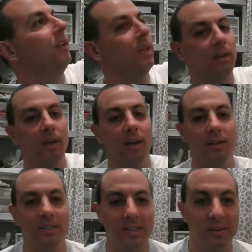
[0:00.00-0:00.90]
And
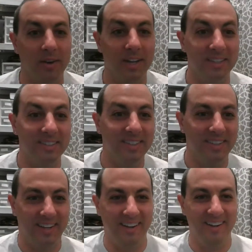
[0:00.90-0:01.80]
crickets.
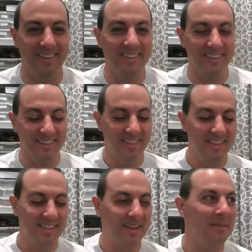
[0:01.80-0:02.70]

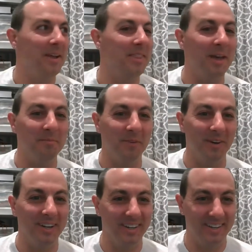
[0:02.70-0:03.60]
I'm not that
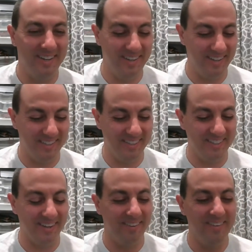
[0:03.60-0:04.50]
boring.
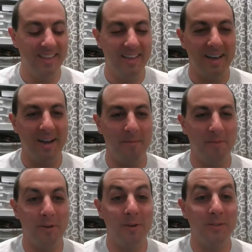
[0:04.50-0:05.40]
So
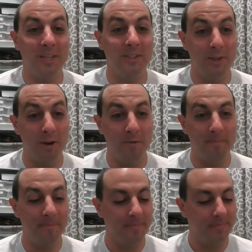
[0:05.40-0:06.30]
you use this dome,
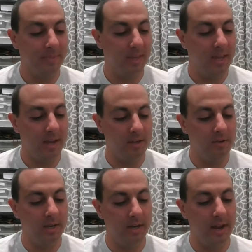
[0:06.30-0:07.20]
and you
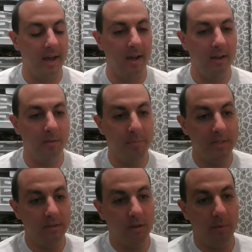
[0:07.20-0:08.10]
can
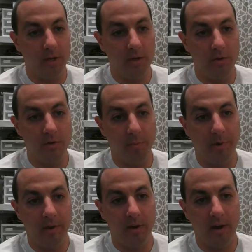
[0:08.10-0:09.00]
basically what you do is you
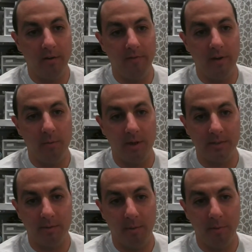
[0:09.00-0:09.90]
put your 150 watt
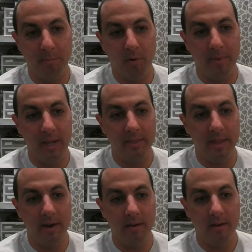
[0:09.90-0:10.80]
ceramic bulb in
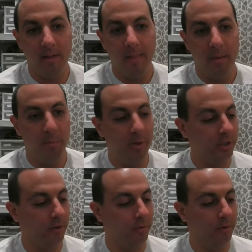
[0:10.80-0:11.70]
there,
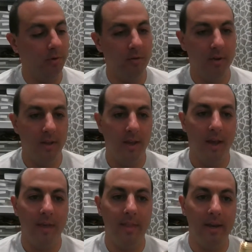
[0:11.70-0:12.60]
push it through,
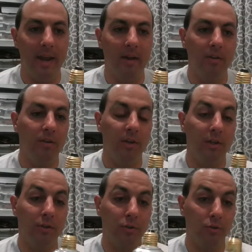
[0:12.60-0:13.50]
and then now you can
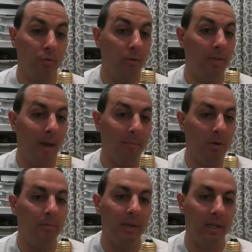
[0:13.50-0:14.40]
just screw that
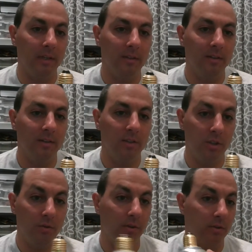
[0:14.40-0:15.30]
bulb in
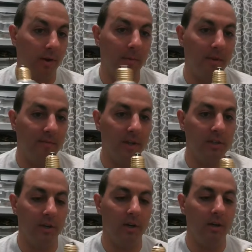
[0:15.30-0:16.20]
to the ceramic
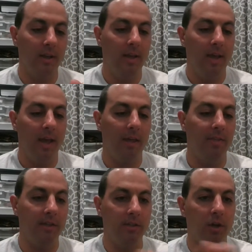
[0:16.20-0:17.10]
fixture, and
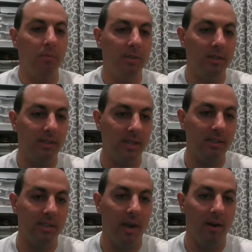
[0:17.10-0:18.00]
this dome just
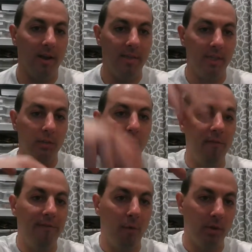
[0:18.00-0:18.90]
sits there, and this will
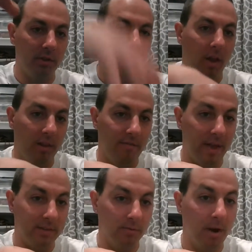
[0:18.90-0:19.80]
force all of
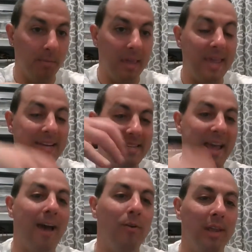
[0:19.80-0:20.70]
that ceramic heat
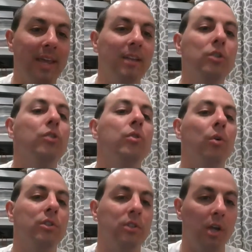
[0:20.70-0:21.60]
down into
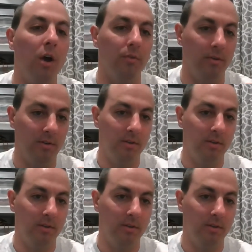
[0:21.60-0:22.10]
your stone.